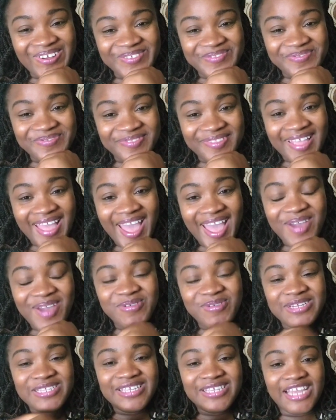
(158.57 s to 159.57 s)
I want to
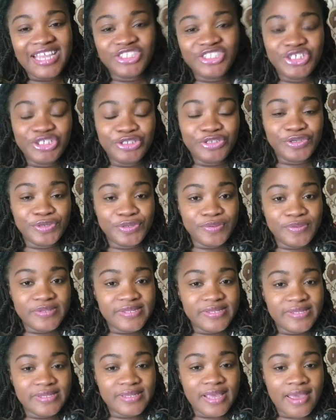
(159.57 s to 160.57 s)
introduce
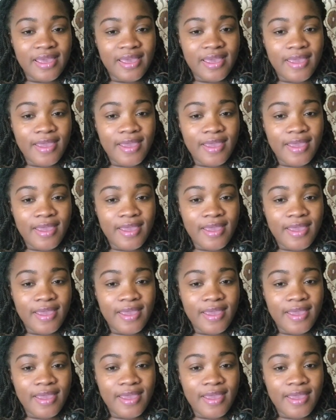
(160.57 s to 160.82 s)
a